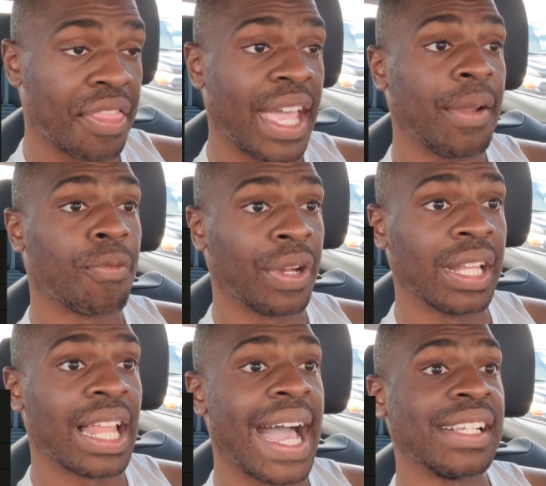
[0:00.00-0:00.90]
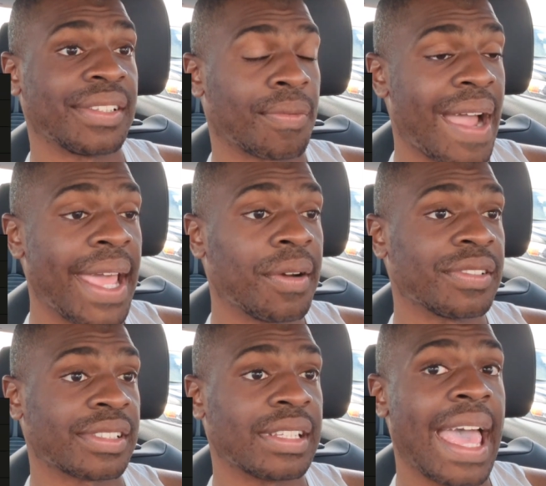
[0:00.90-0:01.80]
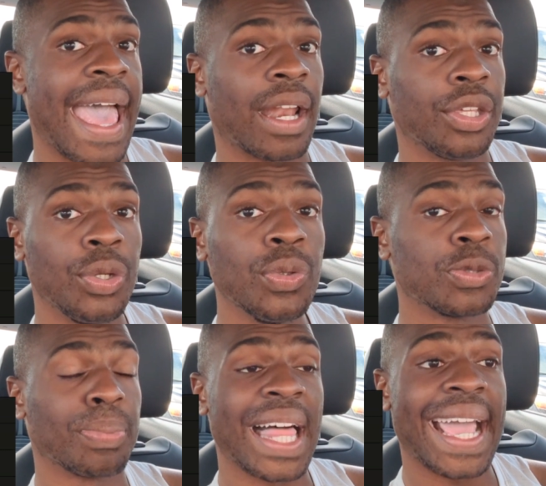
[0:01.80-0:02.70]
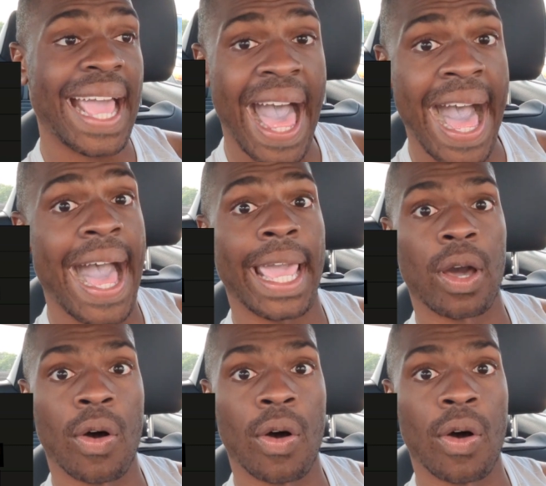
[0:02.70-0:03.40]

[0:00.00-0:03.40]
they realized, the writers had a huge black eye